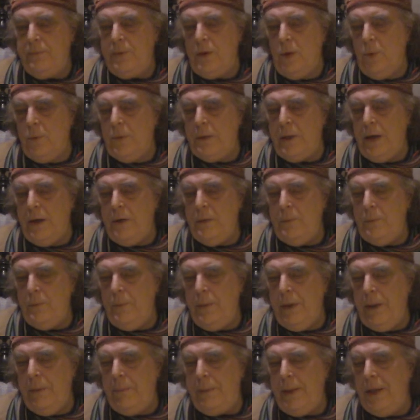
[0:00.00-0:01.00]
although
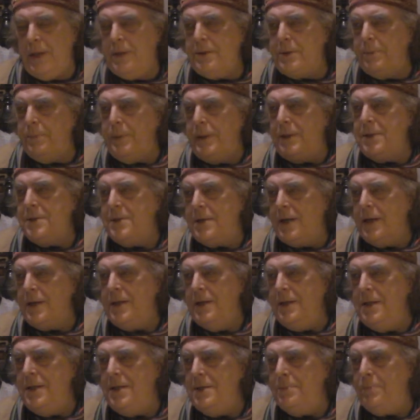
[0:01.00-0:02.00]
we appear to be stuck
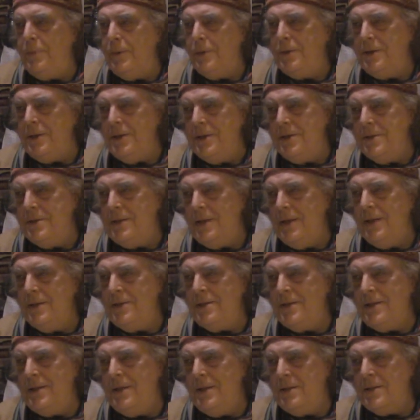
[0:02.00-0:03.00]
in these bodies,
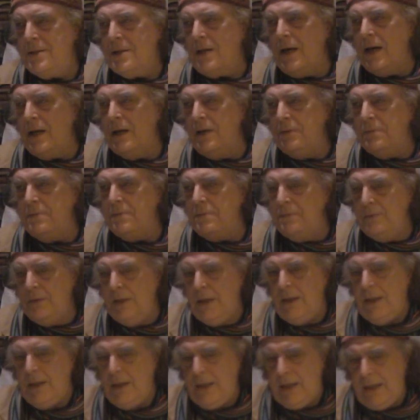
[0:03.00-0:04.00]
it's kind
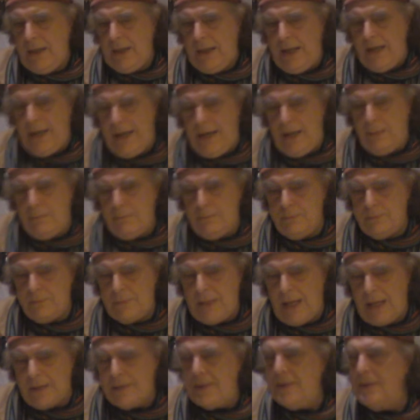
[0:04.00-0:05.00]
of,
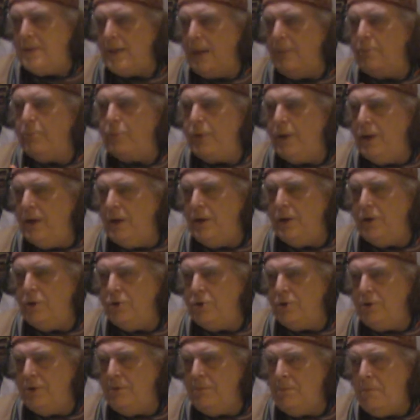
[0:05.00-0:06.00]
that's a temporary
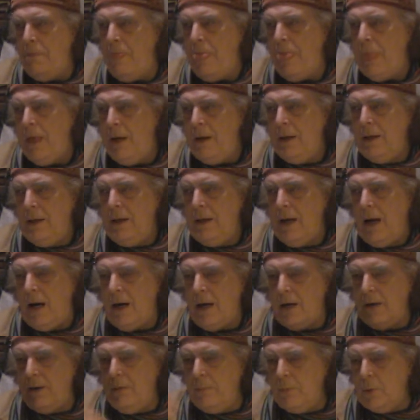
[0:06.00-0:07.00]
illusion.
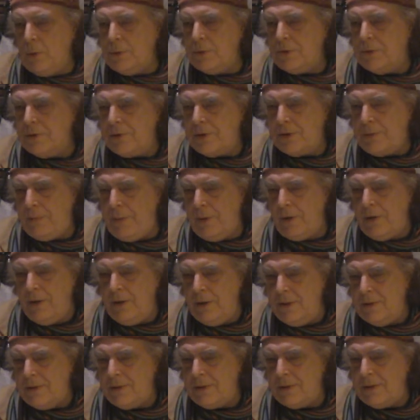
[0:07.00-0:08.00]
Our immortal
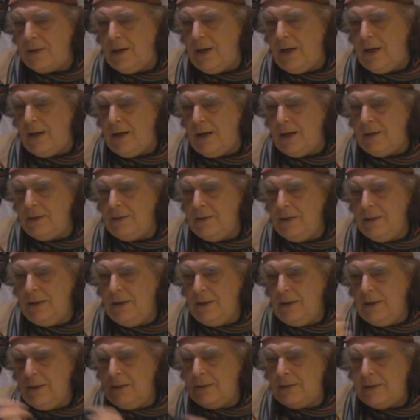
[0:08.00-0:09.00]
spirits are
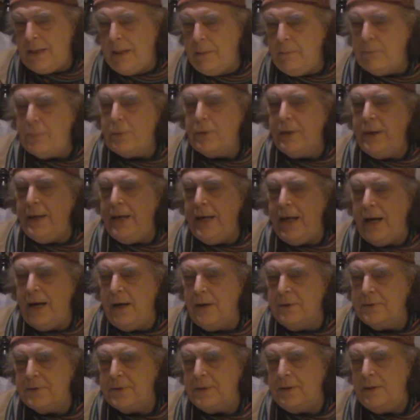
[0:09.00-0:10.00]
temporarily
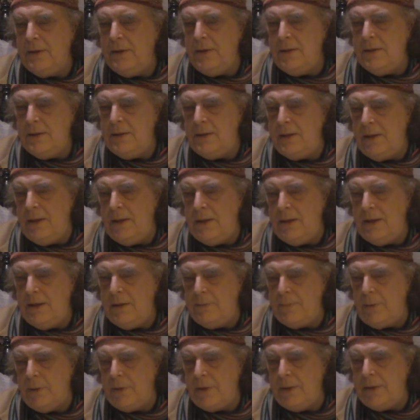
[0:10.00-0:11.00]
housed in these
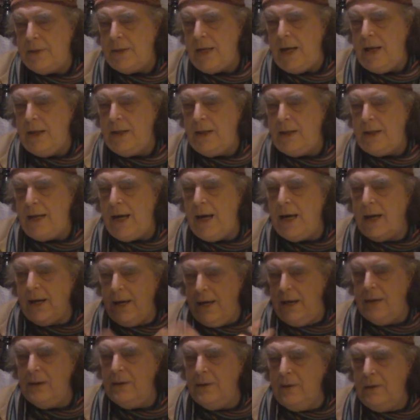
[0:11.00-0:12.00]
bodies and
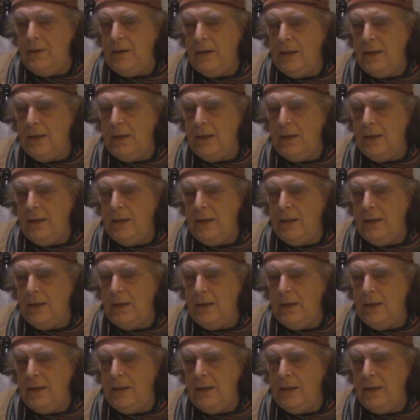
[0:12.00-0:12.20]
can,